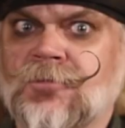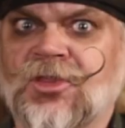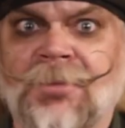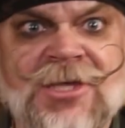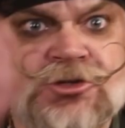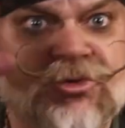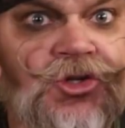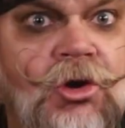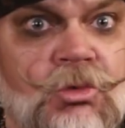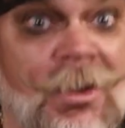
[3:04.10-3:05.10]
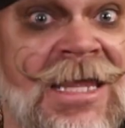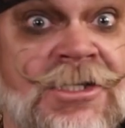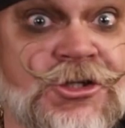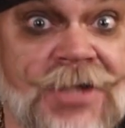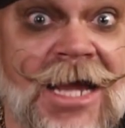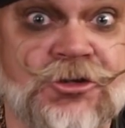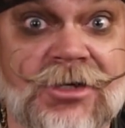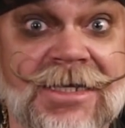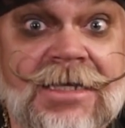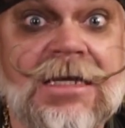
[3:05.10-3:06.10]
The best result wins,
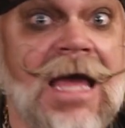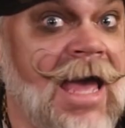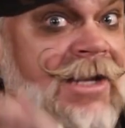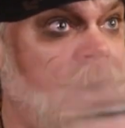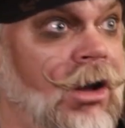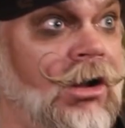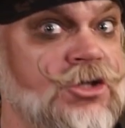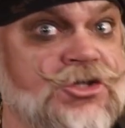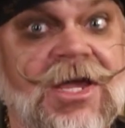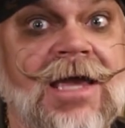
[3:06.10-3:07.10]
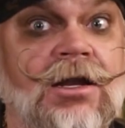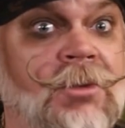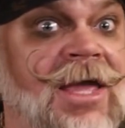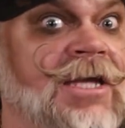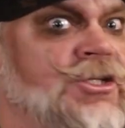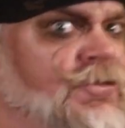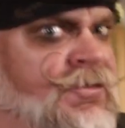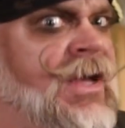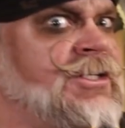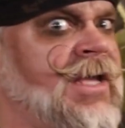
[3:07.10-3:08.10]
naturally, and all sail away to
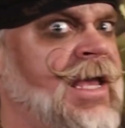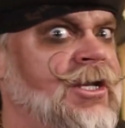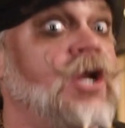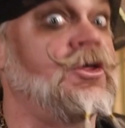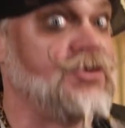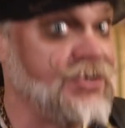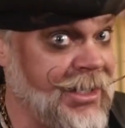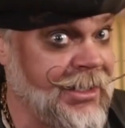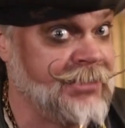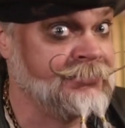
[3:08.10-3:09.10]
fight again another day.